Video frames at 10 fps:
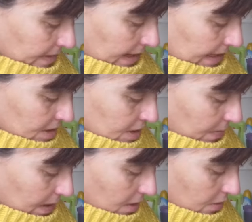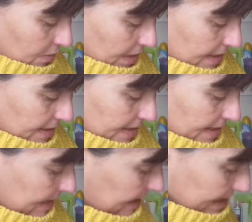explode
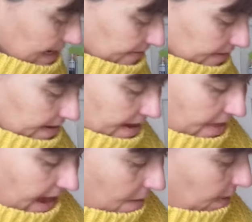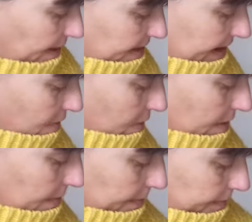in the oven. That one, I think,
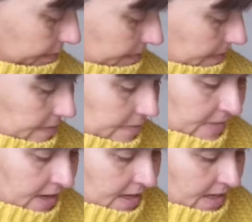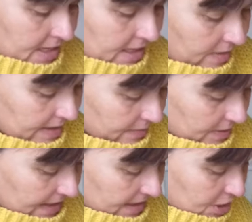will. You end up with a
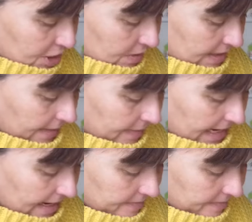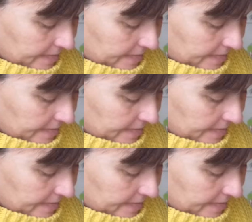bit of the juice coming out,